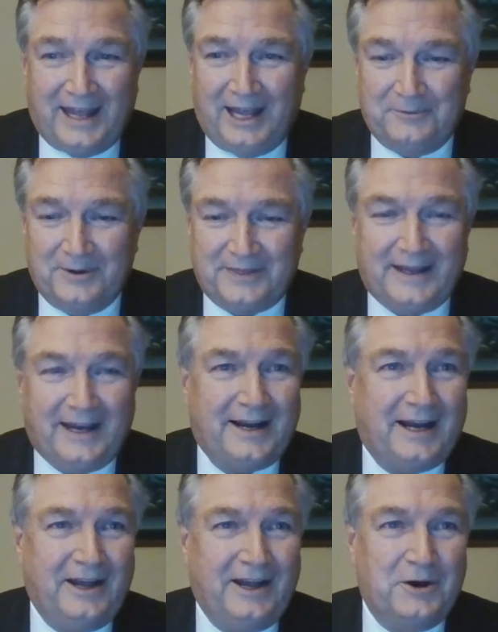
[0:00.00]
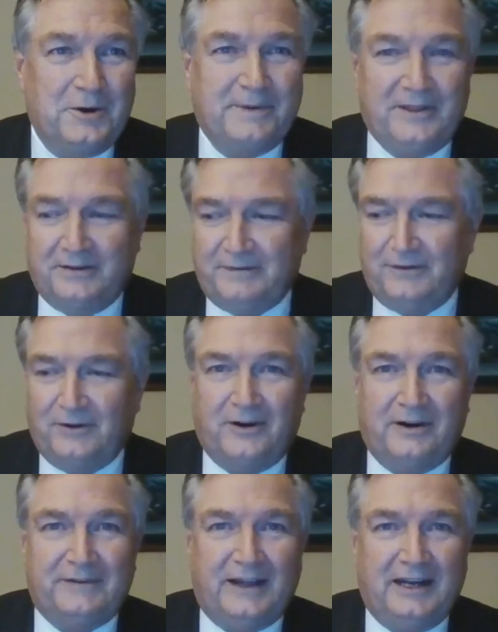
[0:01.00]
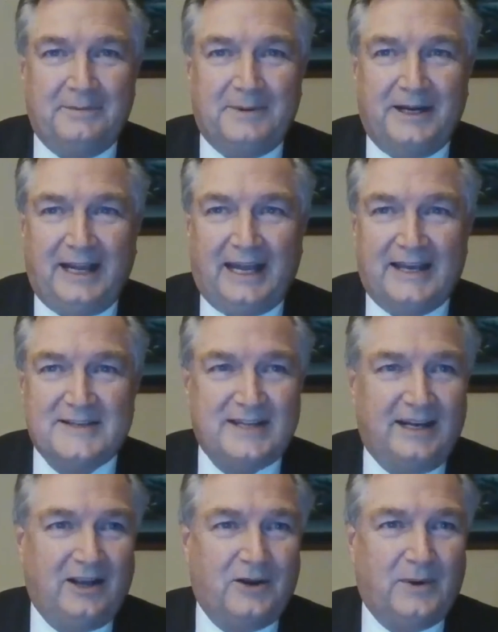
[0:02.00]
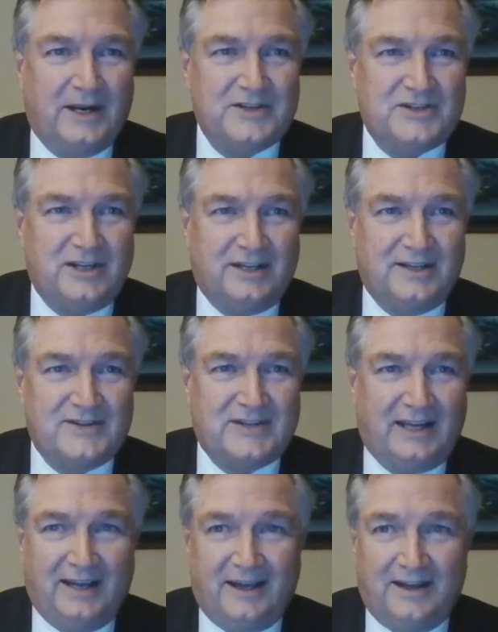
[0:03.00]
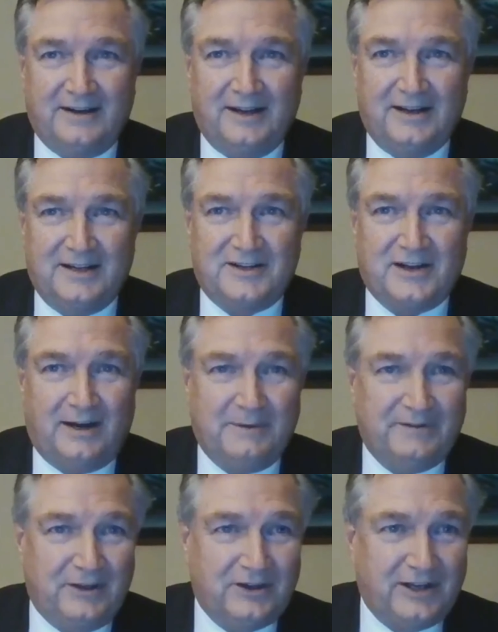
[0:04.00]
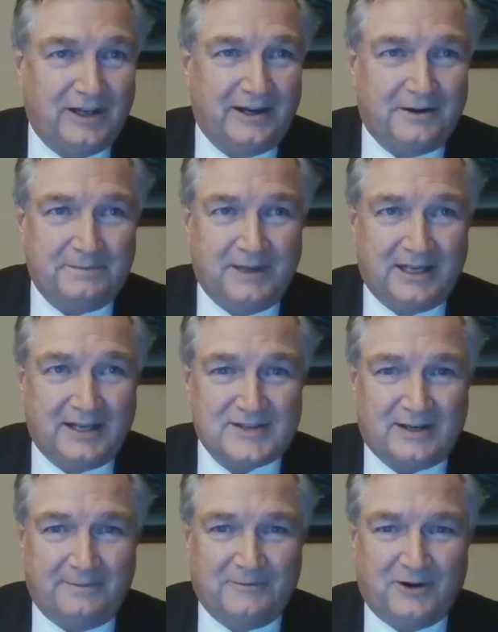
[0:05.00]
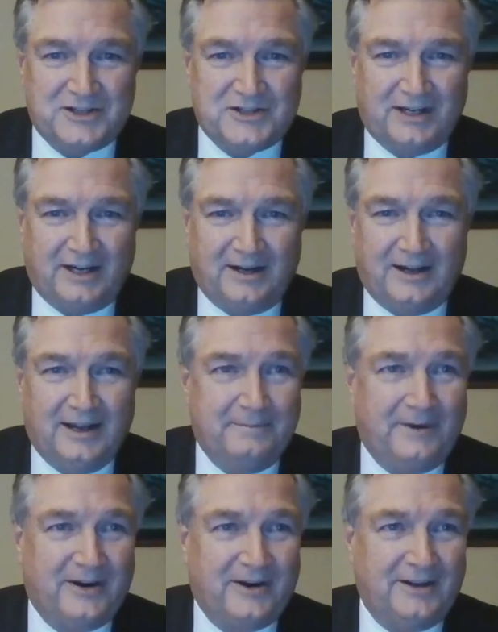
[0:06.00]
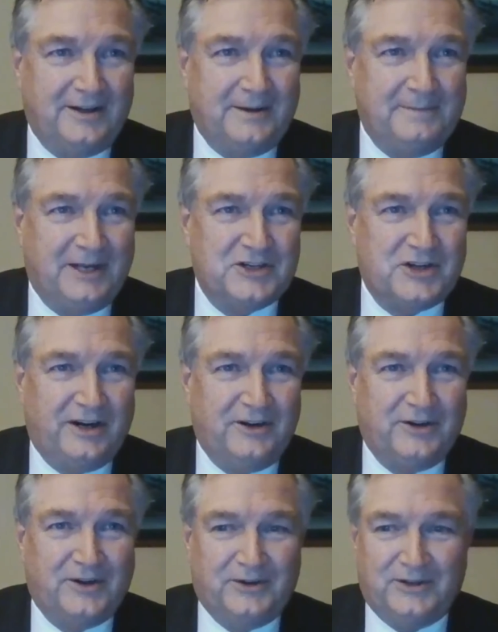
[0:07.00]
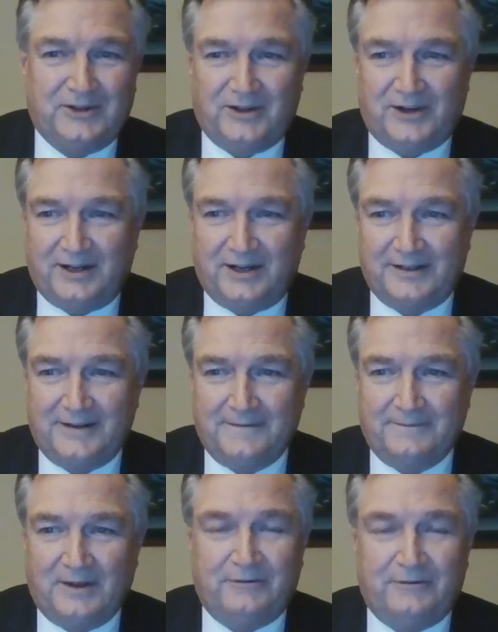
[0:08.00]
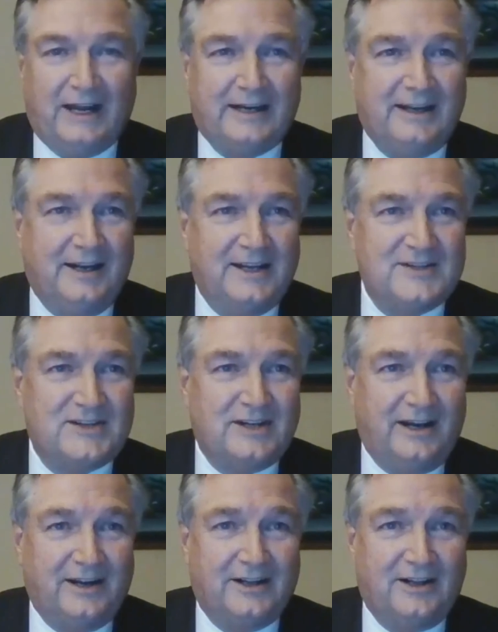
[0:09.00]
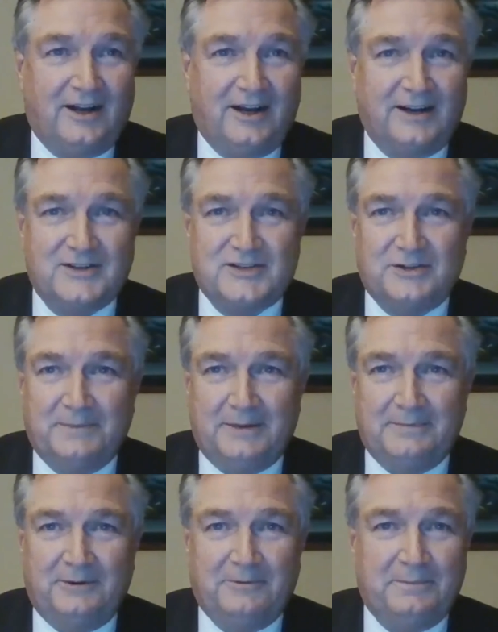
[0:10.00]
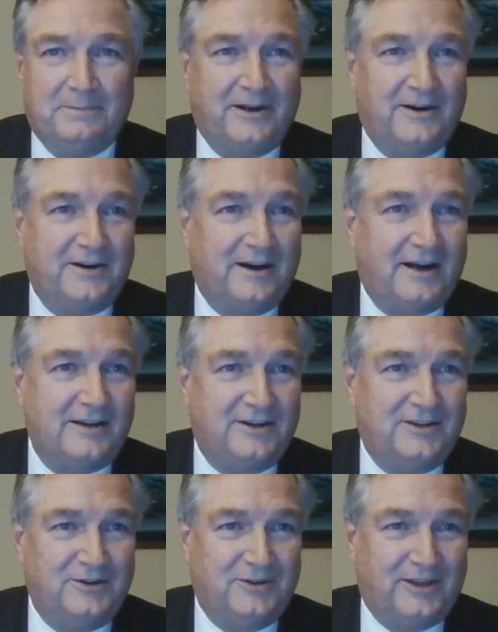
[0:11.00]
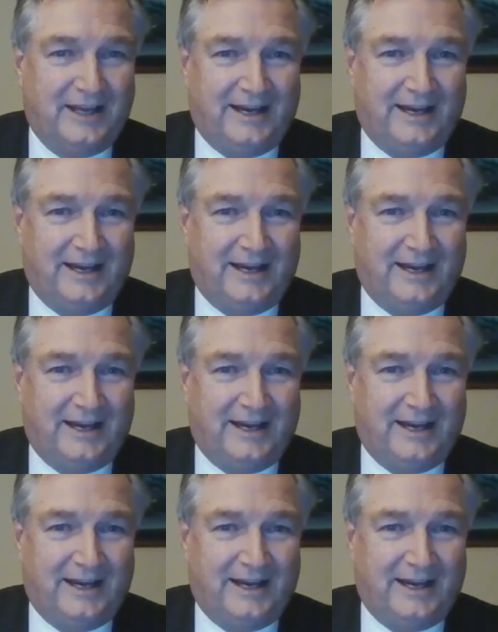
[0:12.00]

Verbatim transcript: And with that, I open the floor if anybody has any questions. And Tom, if you could help me, because I'm watching Marilyn to make sure I don't go long. In fact, it is nine o'clock, so maybe we better not do we that.